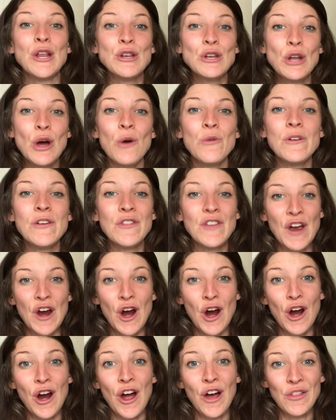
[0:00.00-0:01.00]
I know that there
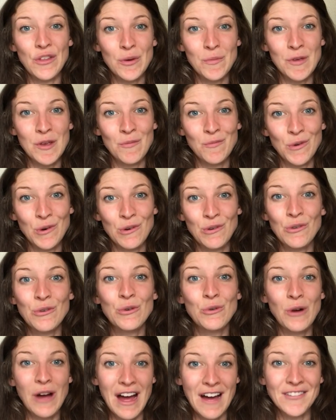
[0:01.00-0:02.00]
are other people
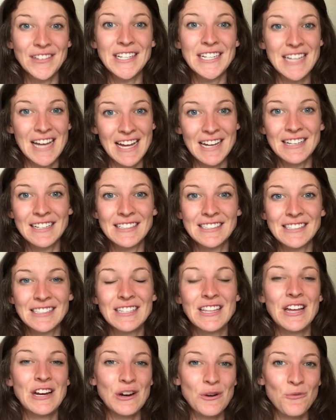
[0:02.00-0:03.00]
who have tinnitus
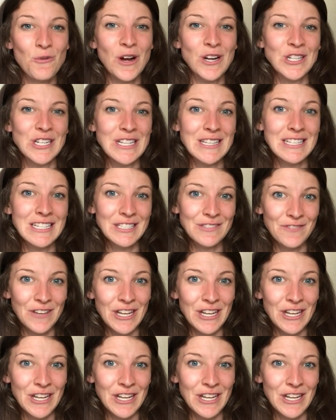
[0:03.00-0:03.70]
that are watching this